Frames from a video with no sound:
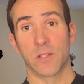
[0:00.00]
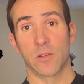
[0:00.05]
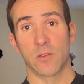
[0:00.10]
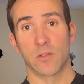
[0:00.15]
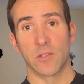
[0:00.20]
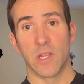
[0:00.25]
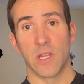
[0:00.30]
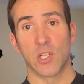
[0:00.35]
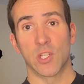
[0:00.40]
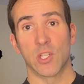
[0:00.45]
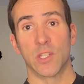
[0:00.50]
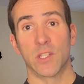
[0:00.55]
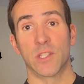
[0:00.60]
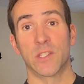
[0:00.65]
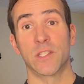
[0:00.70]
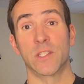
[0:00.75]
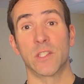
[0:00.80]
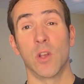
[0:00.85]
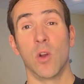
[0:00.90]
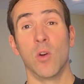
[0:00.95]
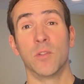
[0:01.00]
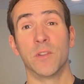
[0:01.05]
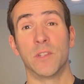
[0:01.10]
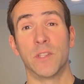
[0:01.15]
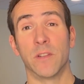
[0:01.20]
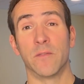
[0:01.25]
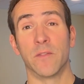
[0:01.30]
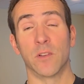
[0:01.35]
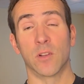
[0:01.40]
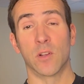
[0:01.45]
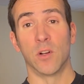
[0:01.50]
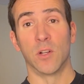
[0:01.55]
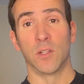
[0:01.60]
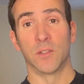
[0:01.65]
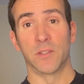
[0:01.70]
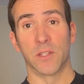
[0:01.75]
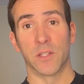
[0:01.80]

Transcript: herniation so difficult to